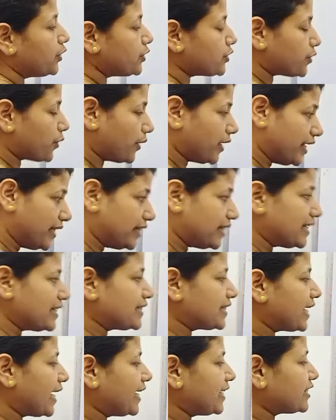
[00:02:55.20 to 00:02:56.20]
So in
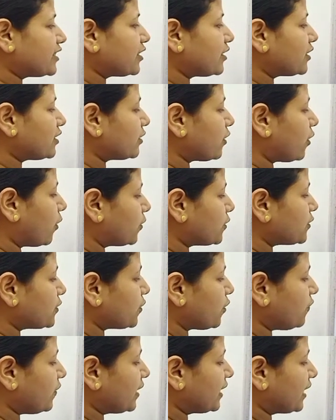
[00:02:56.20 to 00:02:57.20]
this case
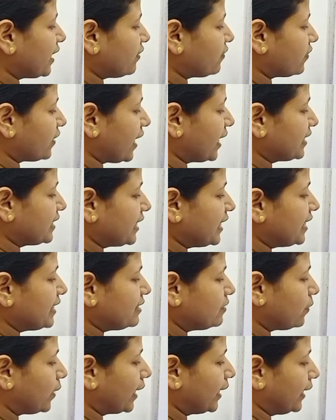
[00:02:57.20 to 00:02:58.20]
also we can write
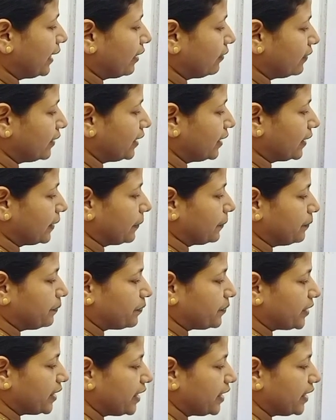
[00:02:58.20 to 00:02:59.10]
in 1 hour.